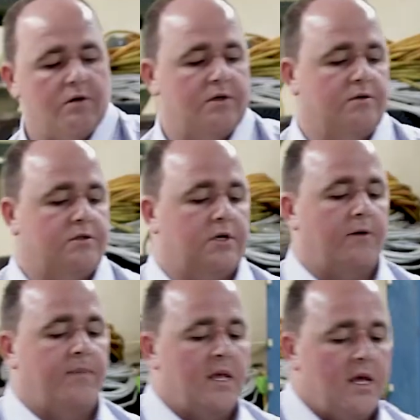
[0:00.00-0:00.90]
oils.
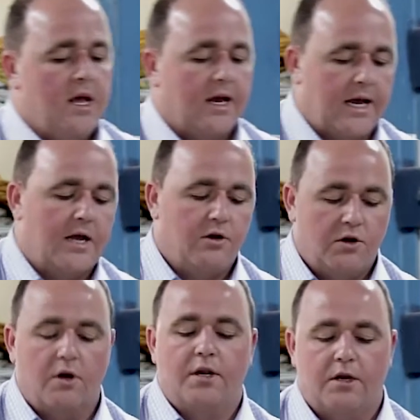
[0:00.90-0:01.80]
So again, you
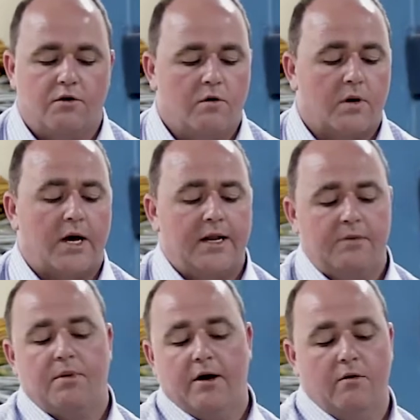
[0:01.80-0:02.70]
don't need to do what I
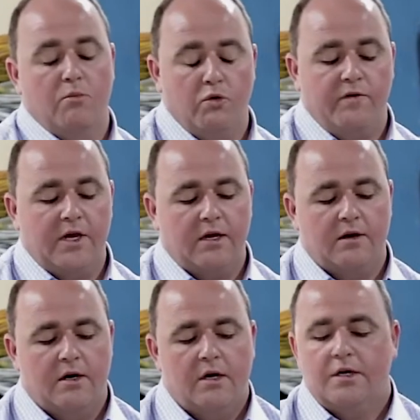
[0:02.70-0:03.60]
did by removing it.
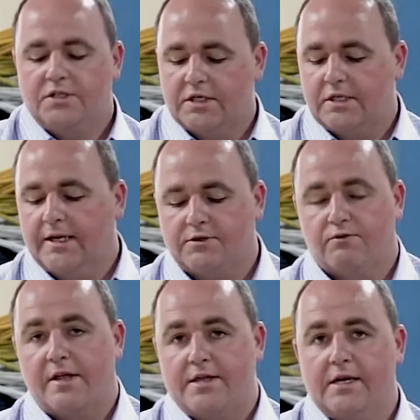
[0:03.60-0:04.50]
Just let's
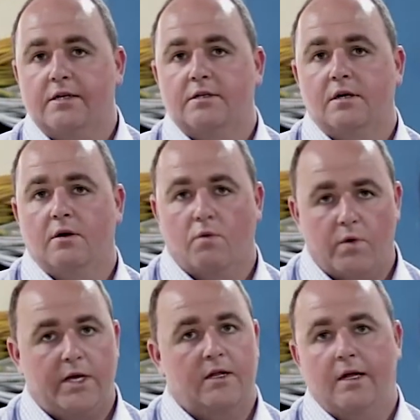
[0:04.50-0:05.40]
run these
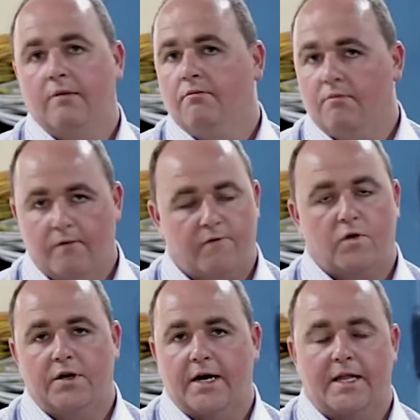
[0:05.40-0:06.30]
weekly,
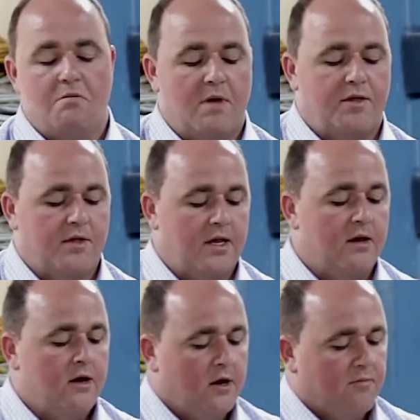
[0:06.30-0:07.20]
fortnightly, monthly,
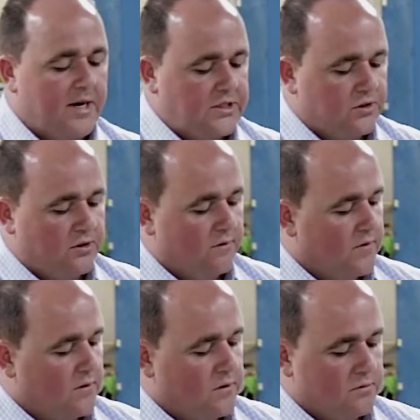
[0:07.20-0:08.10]
based on your
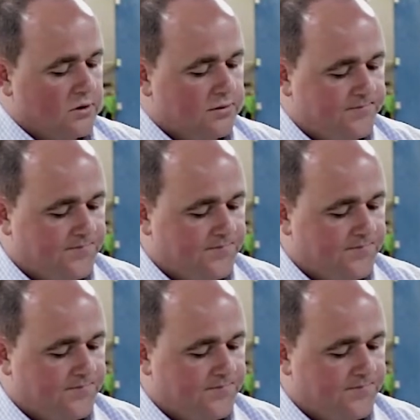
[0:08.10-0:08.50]
volumes.